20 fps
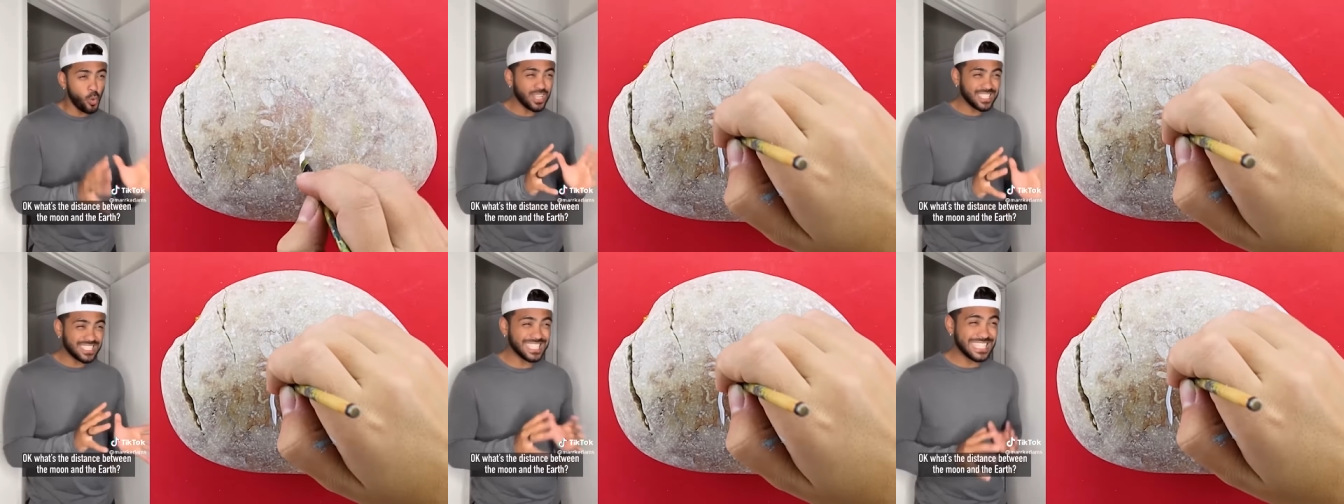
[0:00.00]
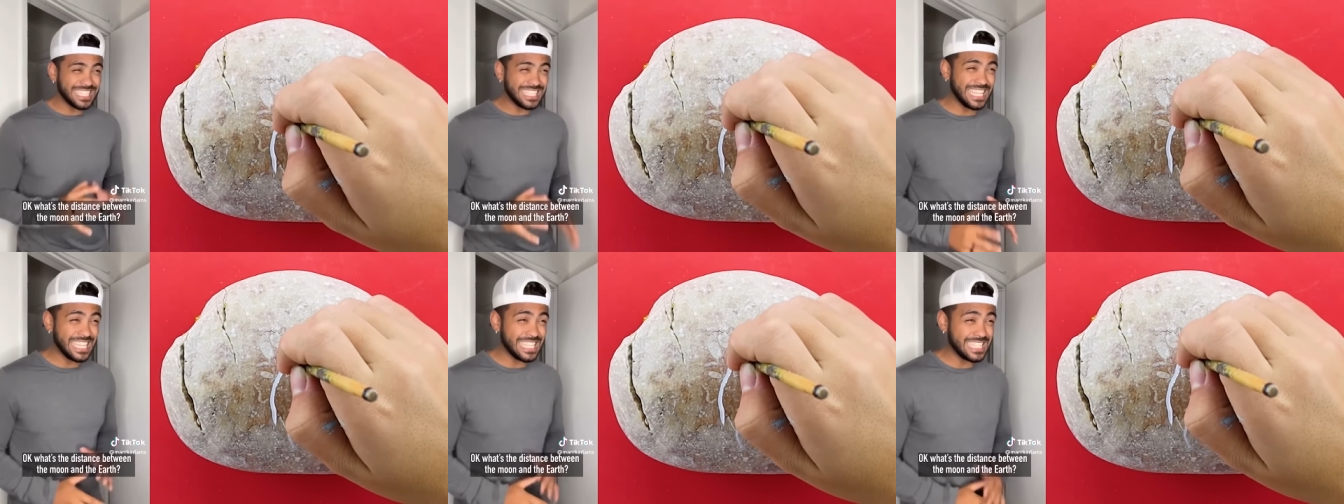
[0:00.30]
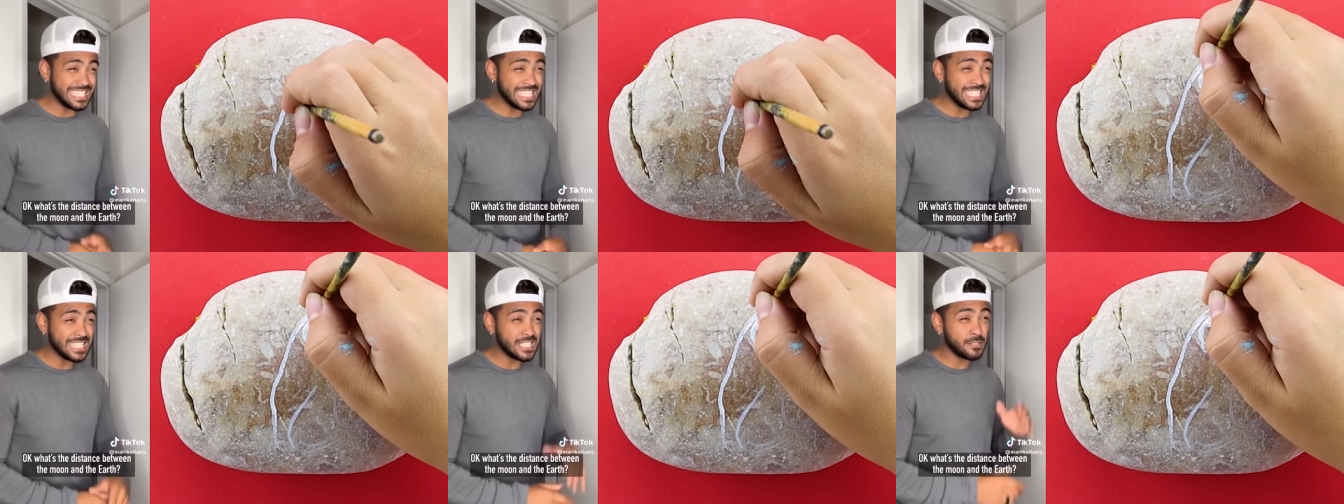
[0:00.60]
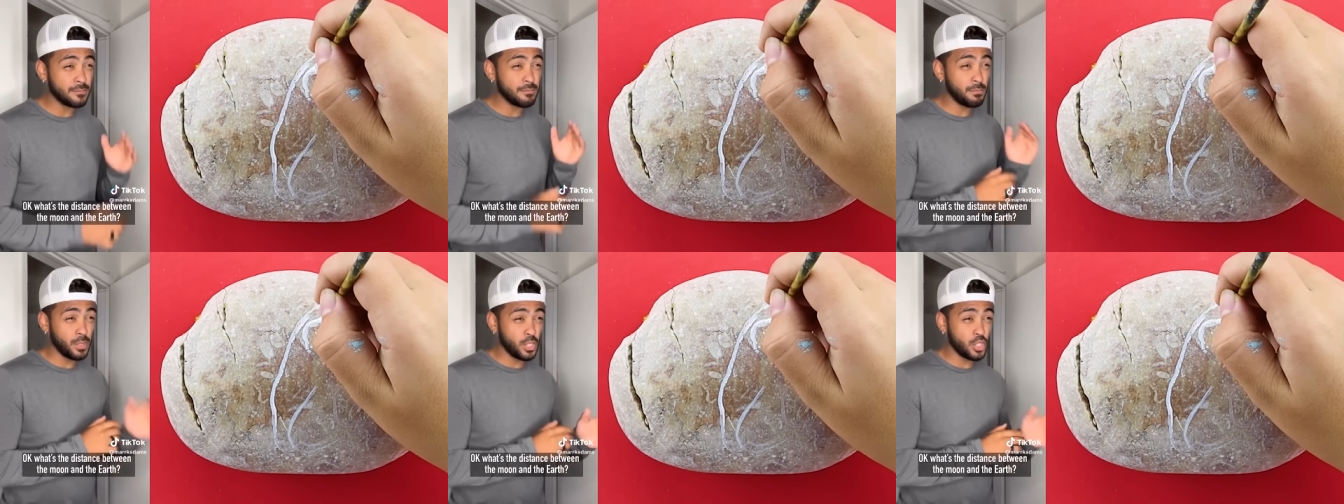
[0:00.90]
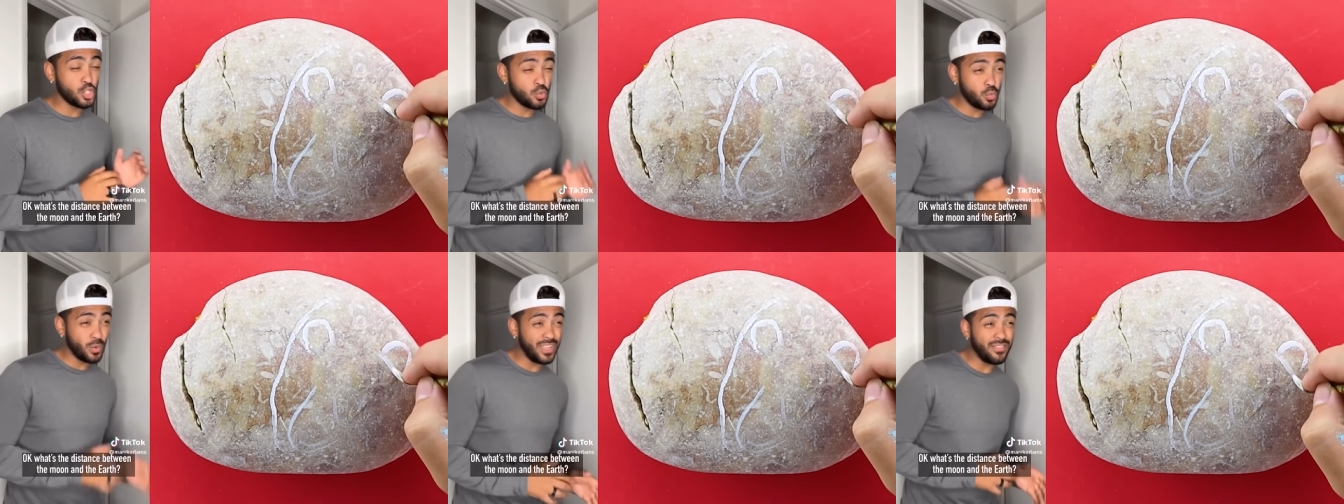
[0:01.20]
What's the
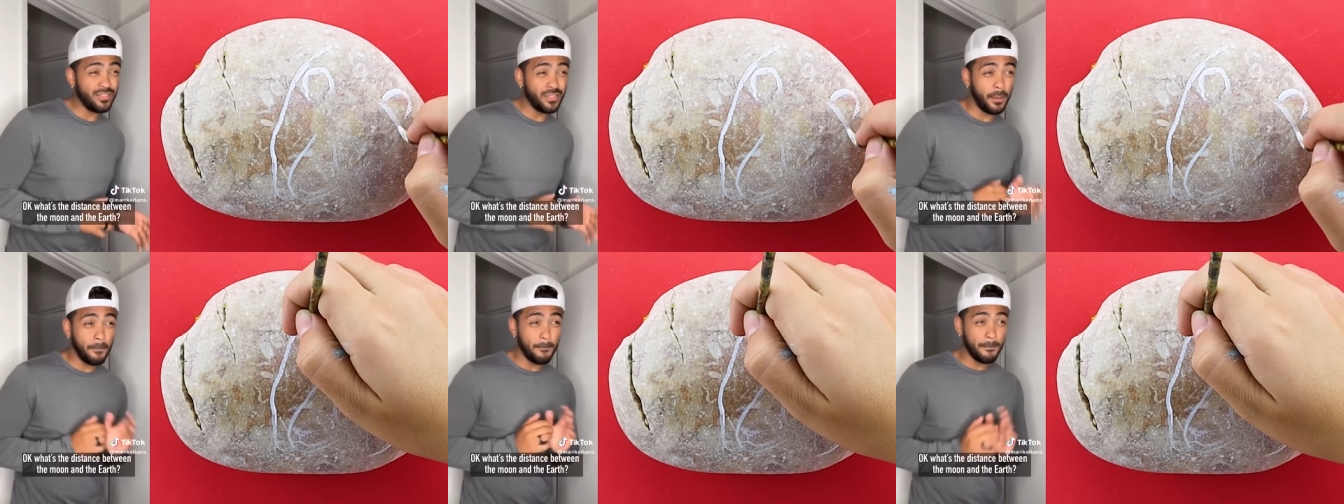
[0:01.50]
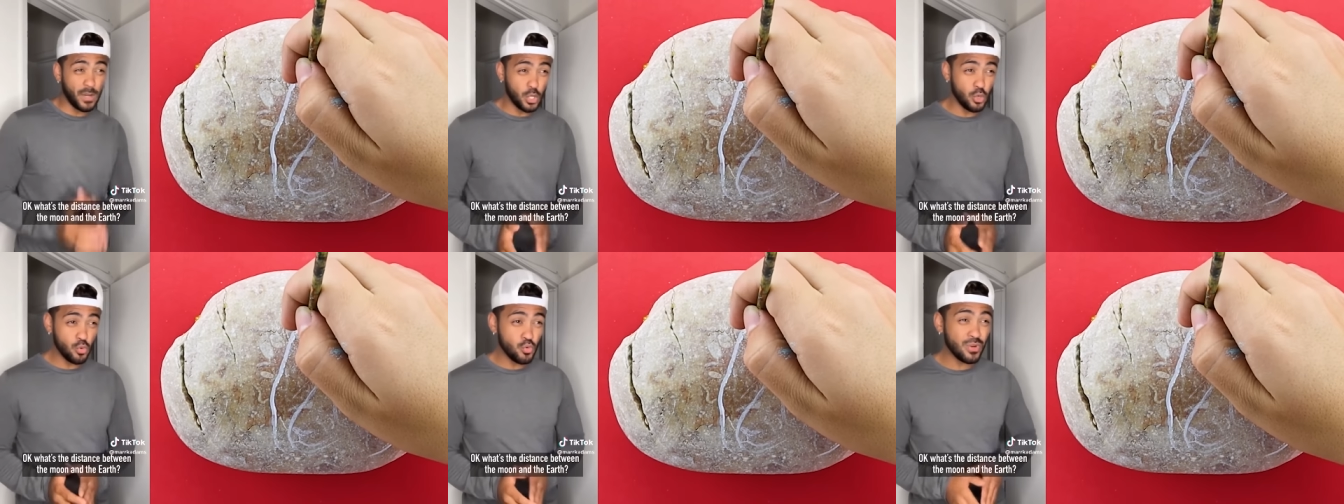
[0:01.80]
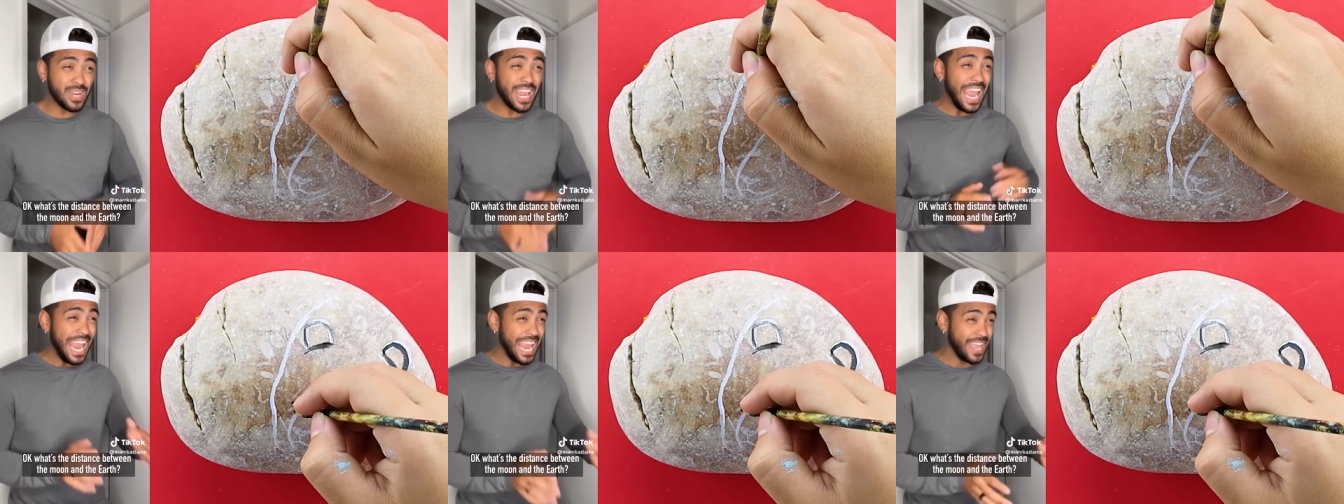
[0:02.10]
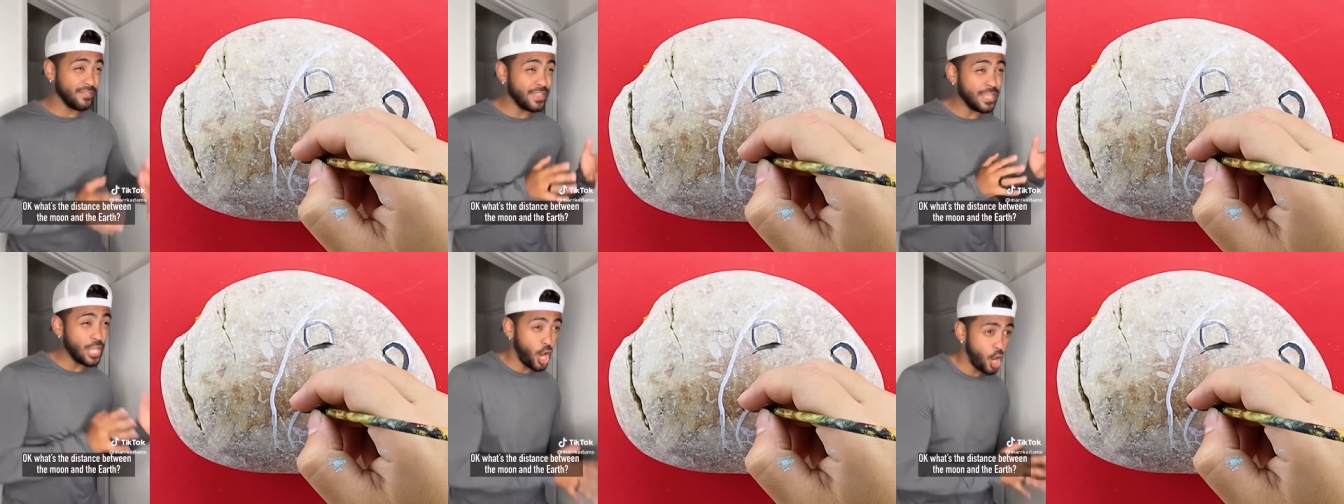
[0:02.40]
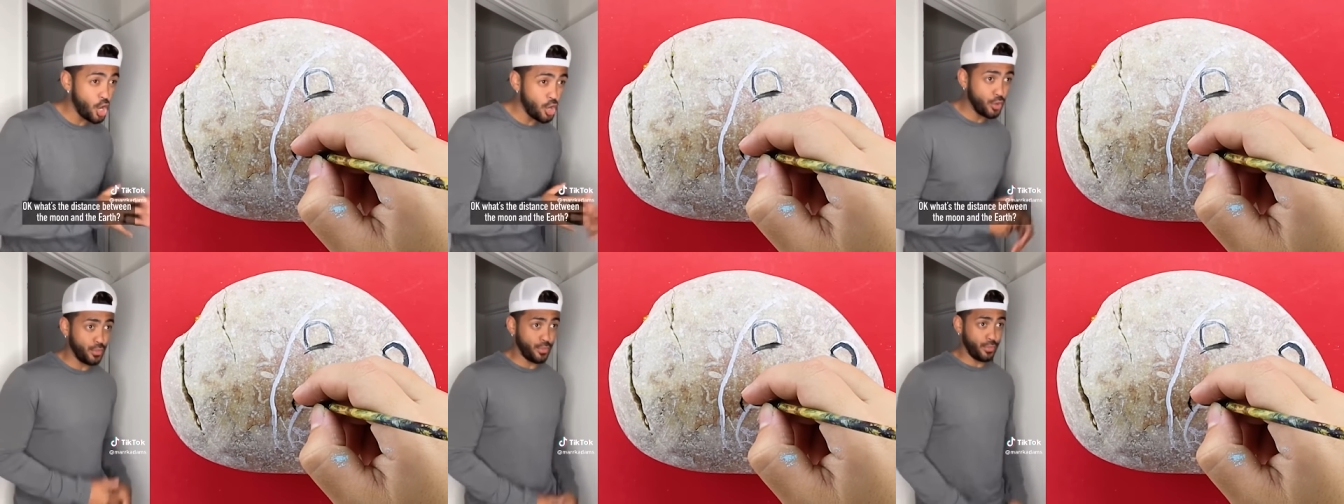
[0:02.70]
distance between the moon and the